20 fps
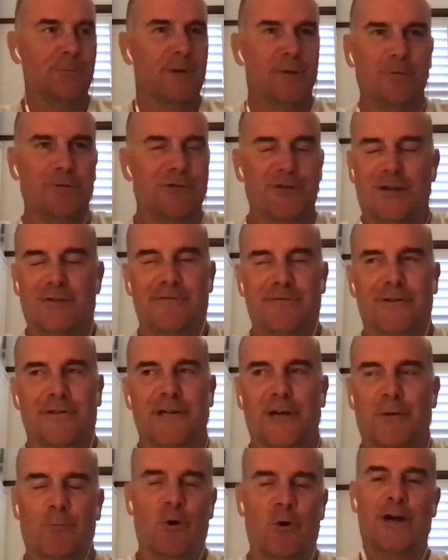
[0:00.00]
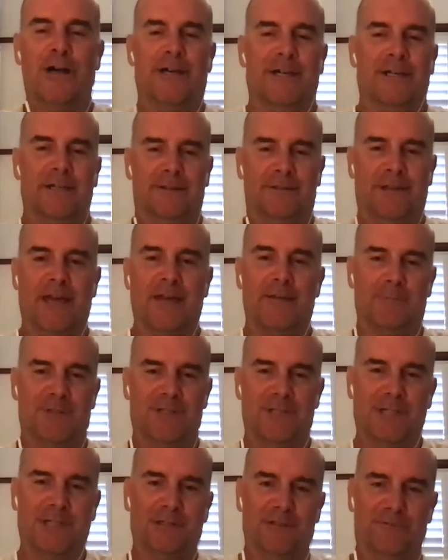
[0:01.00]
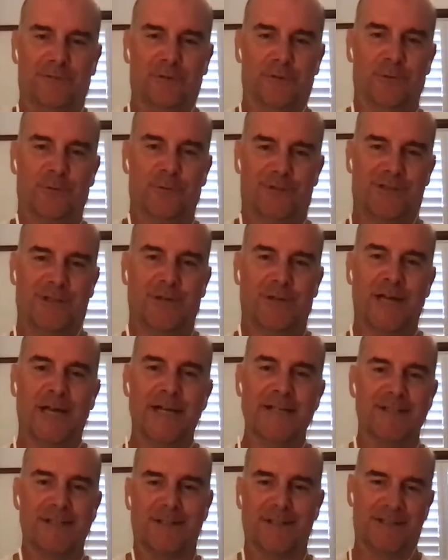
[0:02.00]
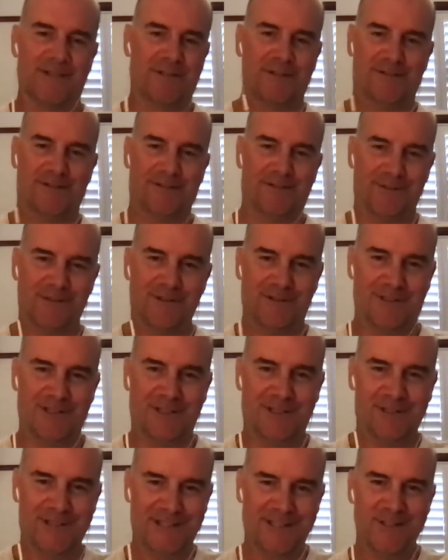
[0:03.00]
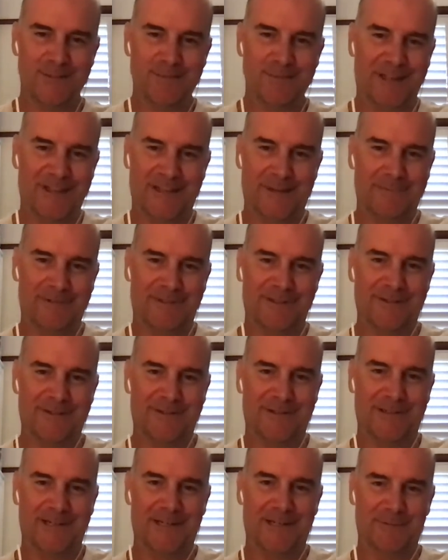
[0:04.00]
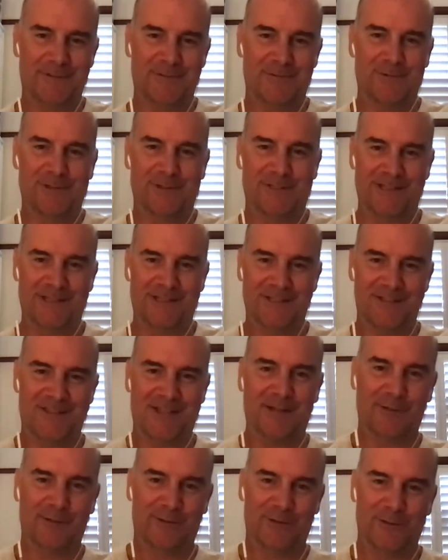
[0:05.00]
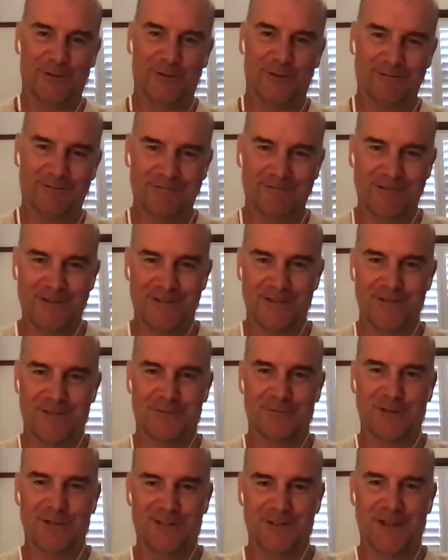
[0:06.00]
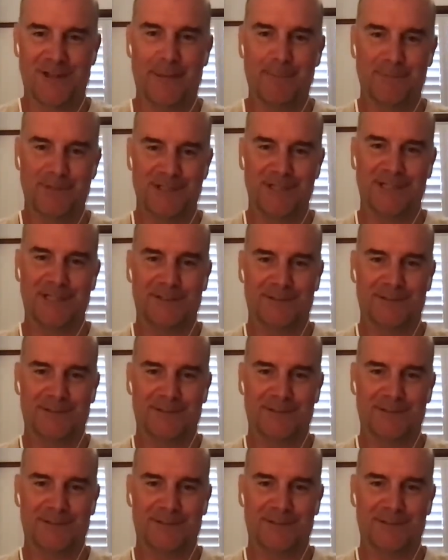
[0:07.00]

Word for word: there's still people trying to figure out why that particular flu was so nasty. There's lots of interesting ideas about that, but I don't think anyone's really settled on this is the reason that